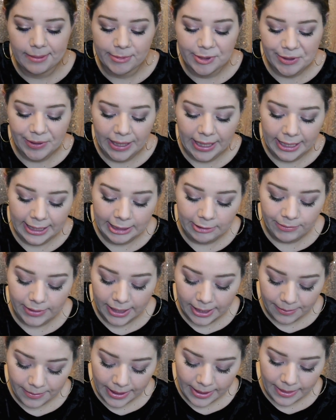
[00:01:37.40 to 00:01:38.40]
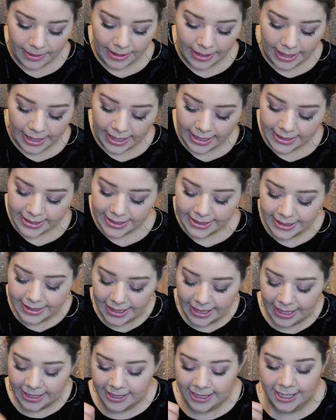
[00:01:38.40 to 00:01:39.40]
So I highly recommend that.
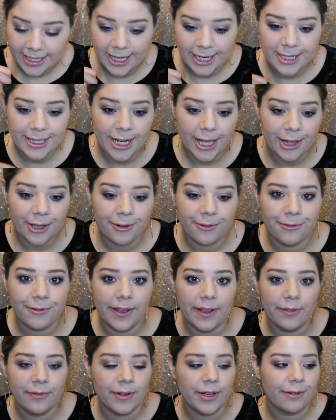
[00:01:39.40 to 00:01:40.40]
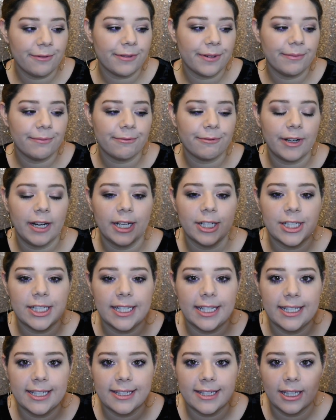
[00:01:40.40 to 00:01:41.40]
And then another favorite from
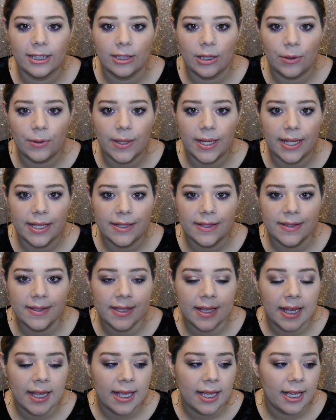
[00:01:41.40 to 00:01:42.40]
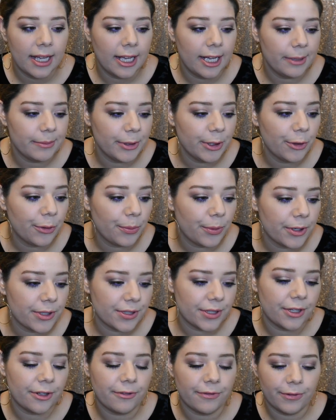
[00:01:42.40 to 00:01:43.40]
Fresh is the Lotus Youth
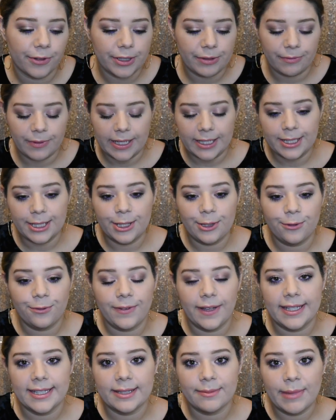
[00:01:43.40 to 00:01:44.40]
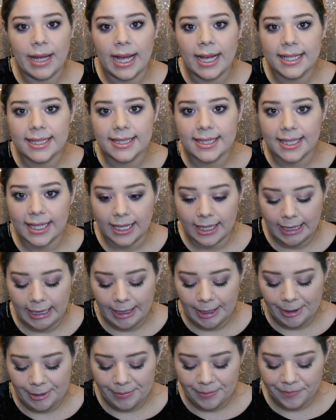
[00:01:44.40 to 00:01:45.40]
Preserve Rescue Face Mask.
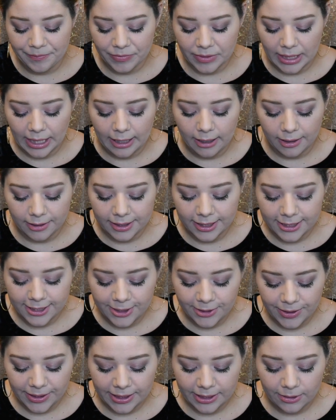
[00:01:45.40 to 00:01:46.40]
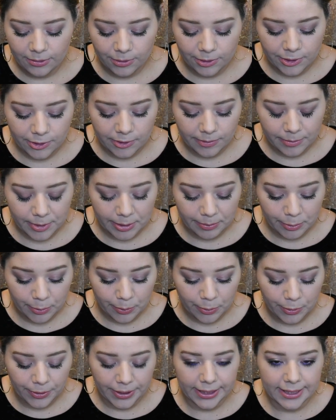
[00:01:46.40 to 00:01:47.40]
I got this during the Nordstrom Triple
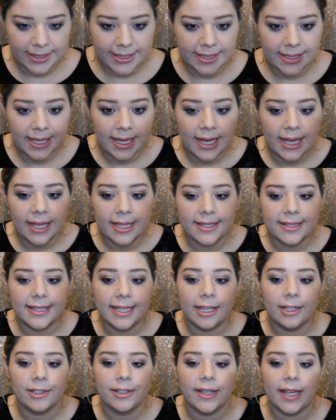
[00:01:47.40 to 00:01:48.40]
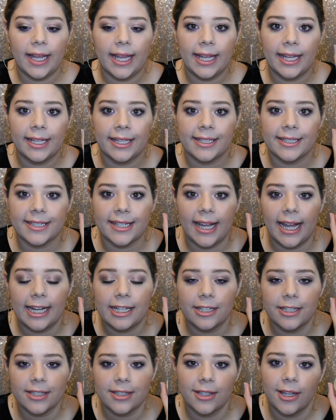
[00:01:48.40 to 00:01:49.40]
Points sale and I
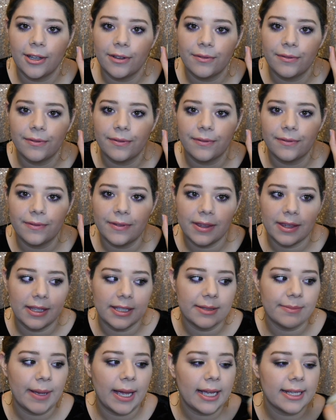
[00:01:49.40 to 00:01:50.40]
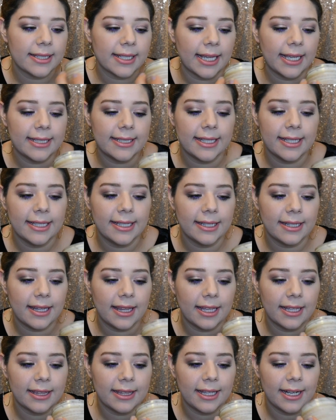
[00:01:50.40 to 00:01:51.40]
just love this mask. I didn't
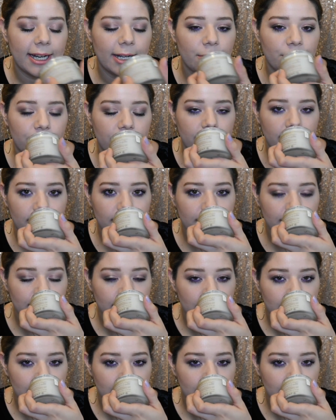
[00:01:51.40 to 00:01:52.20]
think that I would